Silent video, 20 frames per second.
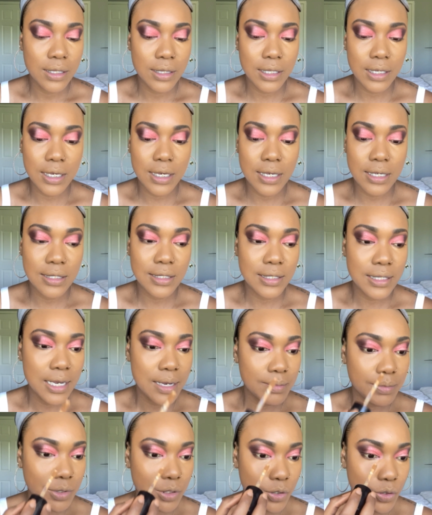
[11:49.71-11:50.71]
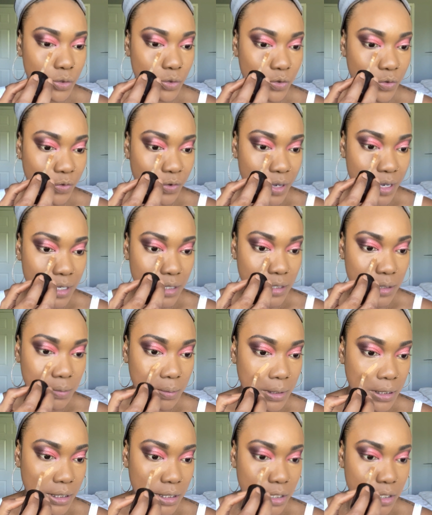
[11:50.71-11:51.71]
the same Too Faced
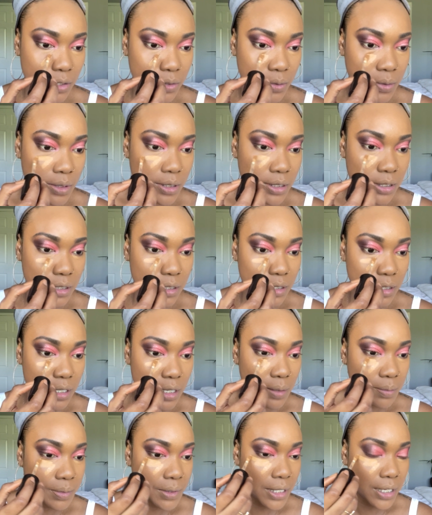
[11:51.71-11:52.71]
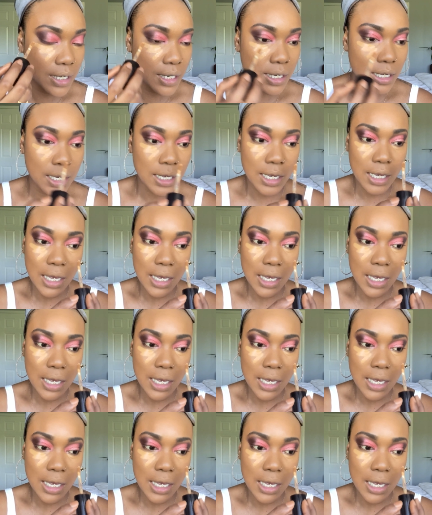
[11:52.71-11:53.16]
multi-use sculpting.